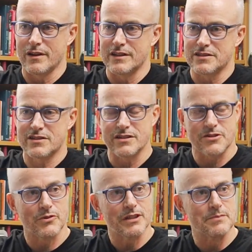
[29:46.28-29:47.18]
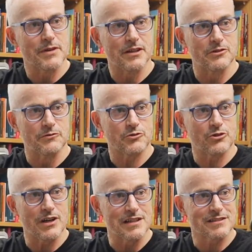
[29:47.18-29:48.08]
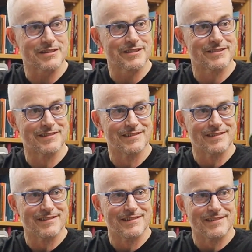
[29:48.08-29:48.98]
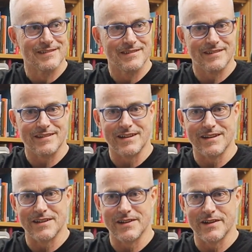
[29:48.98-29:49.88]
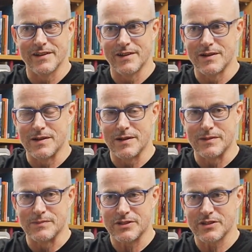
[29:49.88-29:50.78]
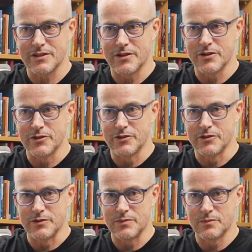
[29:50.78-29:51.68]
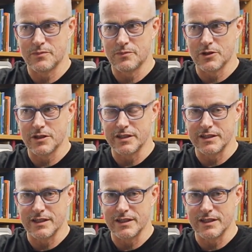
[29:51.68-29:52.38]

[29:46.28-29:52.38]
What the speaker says: it's just really a matter of trust. So my